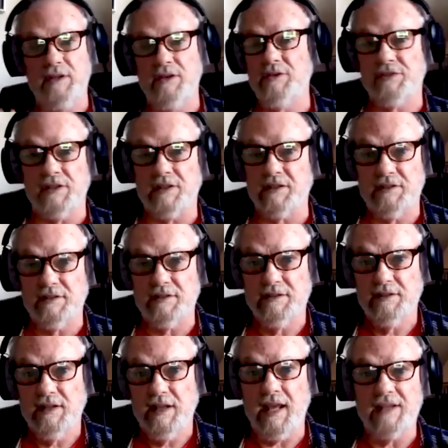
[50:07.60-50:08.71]
music,
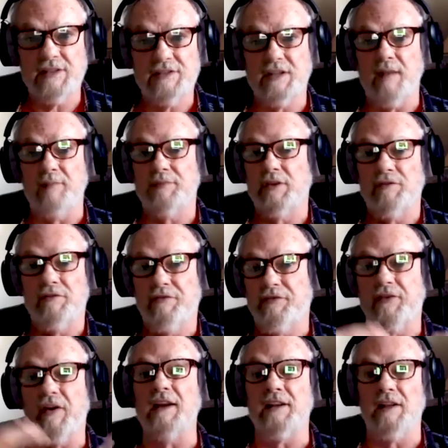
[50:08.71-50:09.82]
except
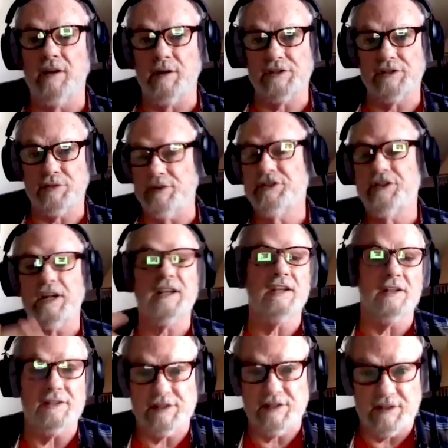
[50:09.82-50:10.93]
fun lyrics,
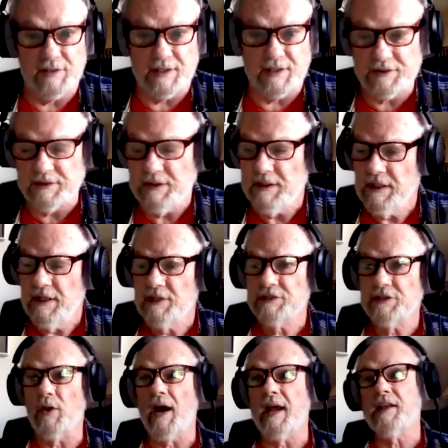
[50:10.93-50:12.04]
ridiculous lyrics.
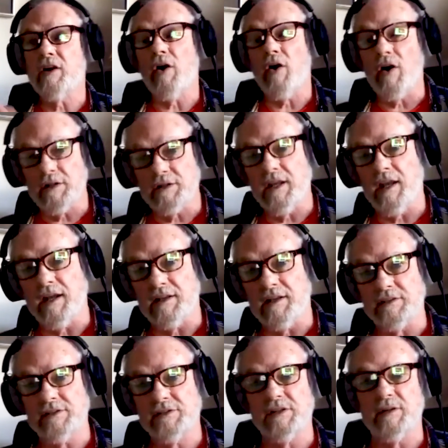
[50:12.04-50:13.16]
So I
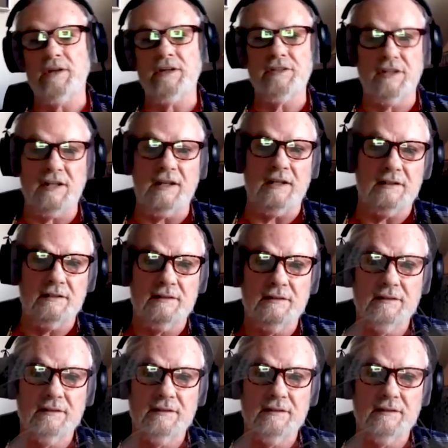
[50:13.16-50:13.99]
contacted Jimmy Dean